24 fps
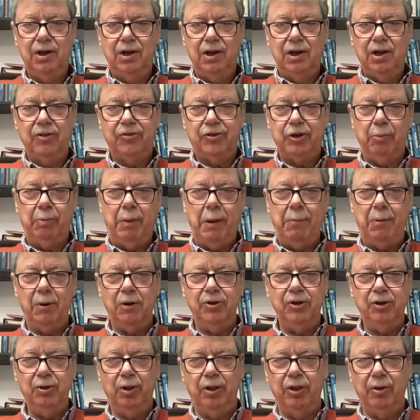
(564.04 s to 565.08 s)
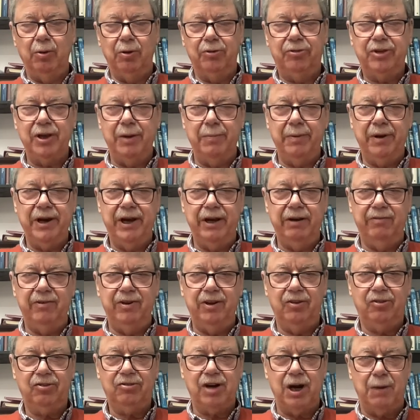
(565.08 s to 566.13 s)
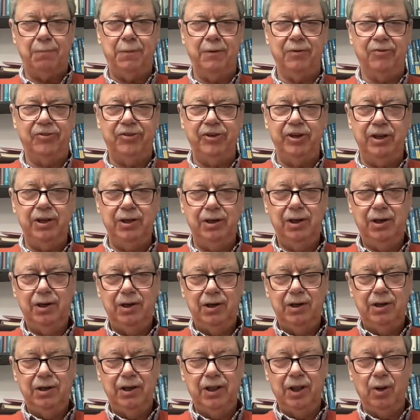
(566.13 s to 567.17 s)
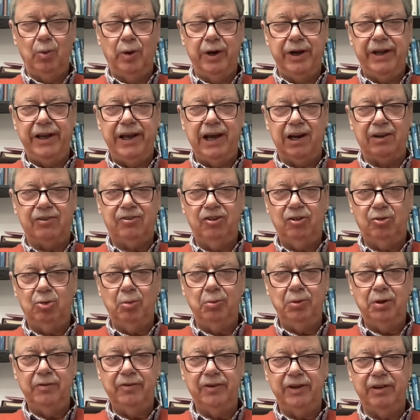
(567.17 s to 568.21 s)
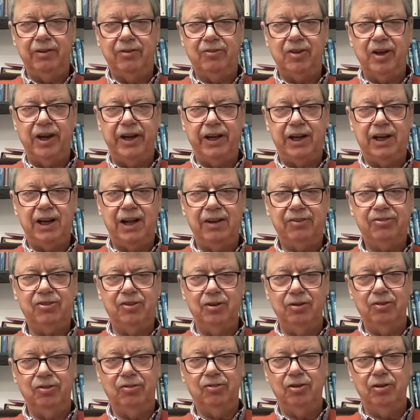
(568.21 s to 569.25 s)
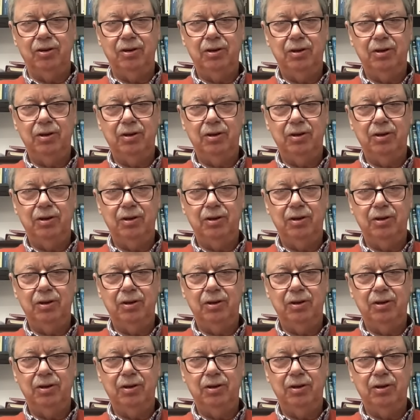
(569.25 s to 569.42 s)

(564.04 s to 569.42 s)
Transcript: And so people knew that there was some kind of discrepancy in the way galaxies were moving inside clusters.